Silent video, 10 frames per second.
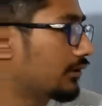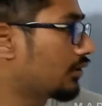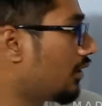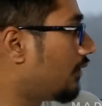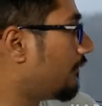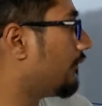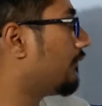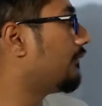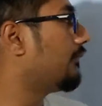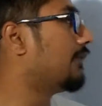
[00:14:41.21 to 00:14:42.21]
So,
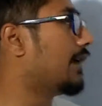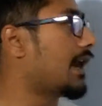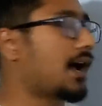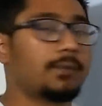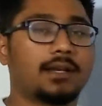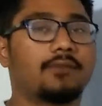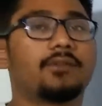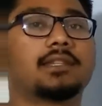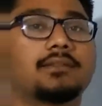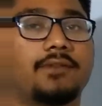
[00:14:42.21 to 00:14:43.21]
well, I'm in
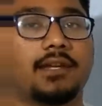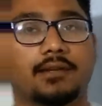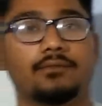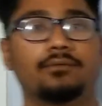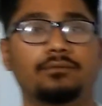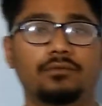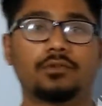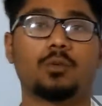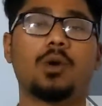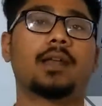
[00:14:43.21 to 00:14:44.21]
love with this field.
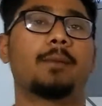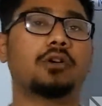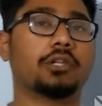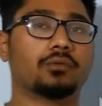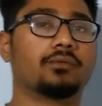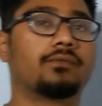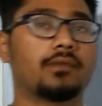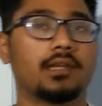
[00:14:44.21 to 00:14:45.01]
So what about you?